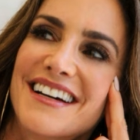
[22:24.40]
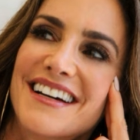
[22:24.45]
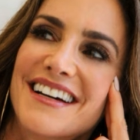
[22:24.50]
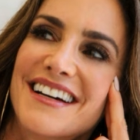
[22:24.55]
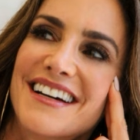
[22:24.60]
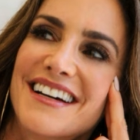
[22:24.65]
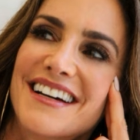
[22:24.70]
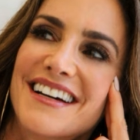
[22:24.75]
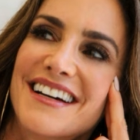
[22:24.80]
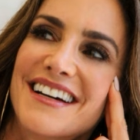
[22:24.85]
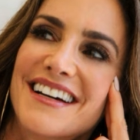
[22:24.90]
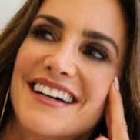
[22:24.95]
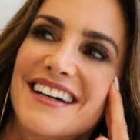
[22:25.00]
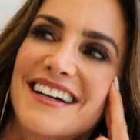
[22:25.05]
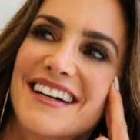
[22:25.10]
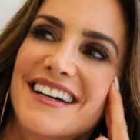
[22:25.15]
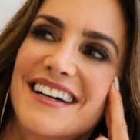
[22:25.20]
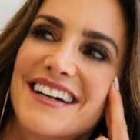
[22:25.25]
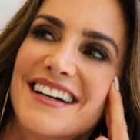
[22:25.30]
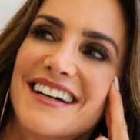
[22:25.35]

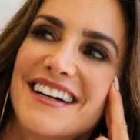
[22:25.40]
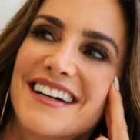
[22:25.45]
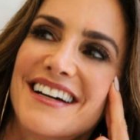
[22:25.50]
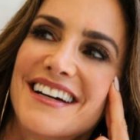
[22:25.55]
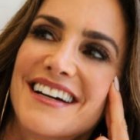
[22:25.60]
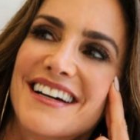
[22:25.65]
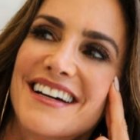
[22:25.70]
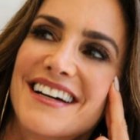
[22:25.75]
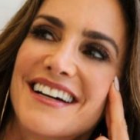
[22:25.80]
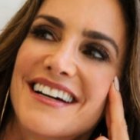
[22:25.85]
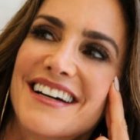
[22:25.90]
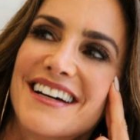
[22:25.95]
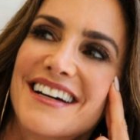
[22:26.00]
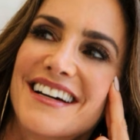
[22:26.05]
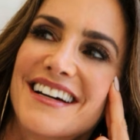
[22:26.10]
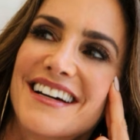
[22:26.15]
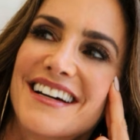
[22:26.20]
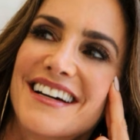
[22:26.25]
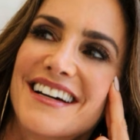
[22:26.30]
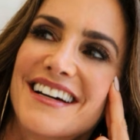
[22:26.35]

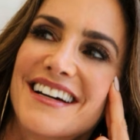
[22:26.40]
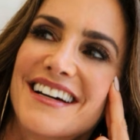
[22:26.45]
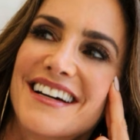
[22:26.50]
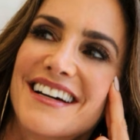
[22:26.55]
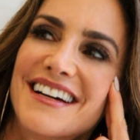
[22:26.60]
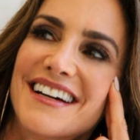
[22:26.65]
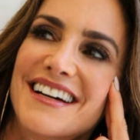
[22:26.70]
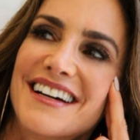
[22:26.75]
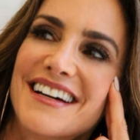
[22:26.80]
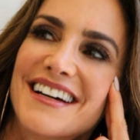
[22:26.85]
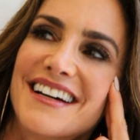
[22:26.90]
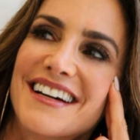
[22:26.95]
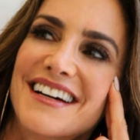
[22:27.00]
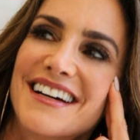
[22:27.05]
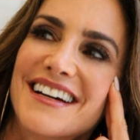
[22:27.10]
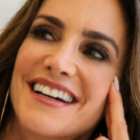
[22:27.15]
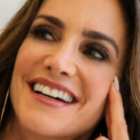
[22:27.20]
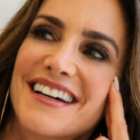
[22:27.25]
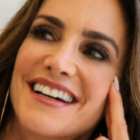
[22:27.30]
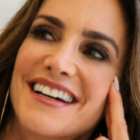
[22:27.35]

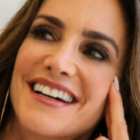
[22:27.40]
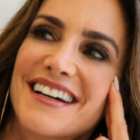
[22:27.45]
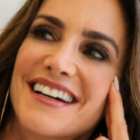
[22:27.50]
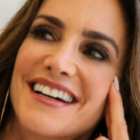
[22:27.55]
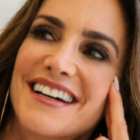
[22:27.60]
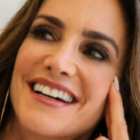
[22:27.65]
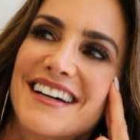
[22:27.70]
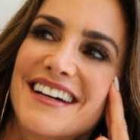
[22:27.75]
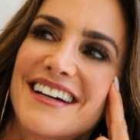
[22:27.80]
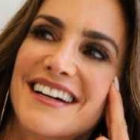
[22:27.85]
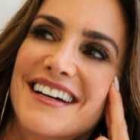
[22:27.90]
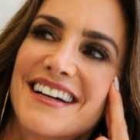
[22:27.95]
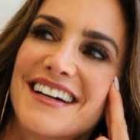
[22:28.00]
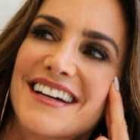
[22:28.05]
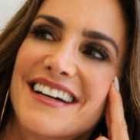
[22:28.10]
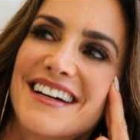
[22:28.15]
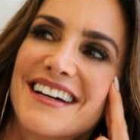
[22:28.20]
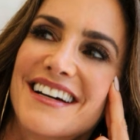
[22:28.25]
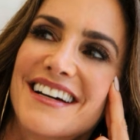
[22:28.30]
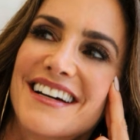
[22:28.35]

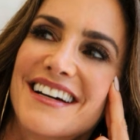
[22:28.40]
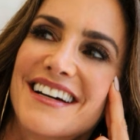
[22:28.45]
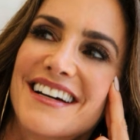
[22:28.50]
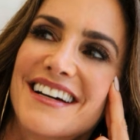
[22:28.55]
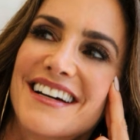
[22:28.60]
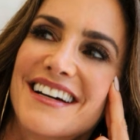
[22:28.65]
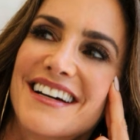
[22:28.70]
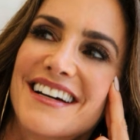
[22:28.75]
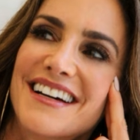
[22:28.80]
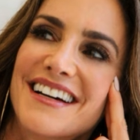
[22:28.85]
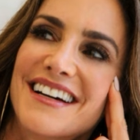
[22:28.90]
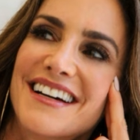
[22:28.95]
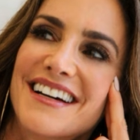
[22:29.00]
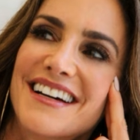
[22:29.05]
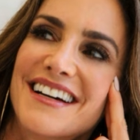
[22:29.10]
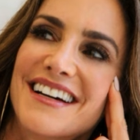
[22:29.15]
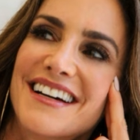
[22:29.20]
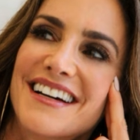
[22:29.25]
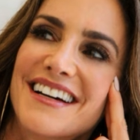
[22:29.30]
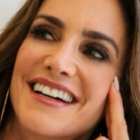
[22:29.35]

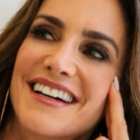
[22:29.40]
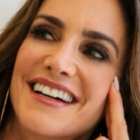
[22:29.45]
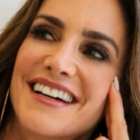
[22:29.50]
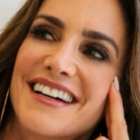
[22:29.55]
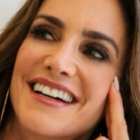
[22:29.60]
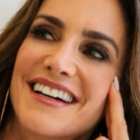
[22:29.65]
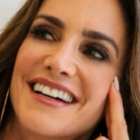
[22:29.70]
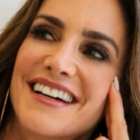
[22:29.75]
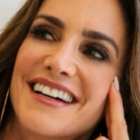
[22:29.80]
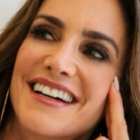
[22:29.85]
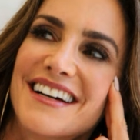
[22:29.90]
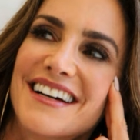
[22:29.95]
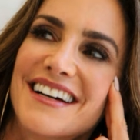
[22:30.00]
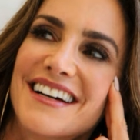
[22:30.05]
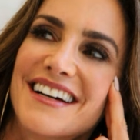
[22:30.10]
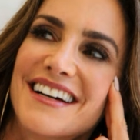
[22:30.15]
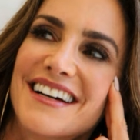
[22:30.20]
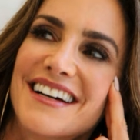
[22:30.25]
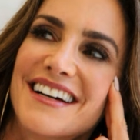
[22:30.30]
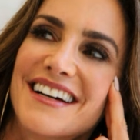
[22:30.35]

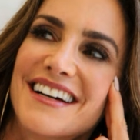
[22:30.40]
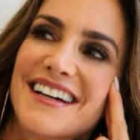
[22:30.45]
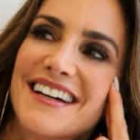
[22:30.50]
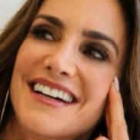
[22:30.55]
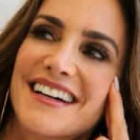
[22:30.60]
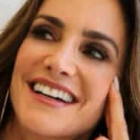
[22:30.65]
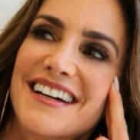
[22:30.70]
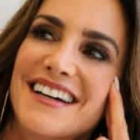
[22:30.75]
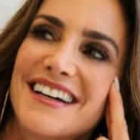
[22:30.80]
The face doesn't move, so there is nothing to read.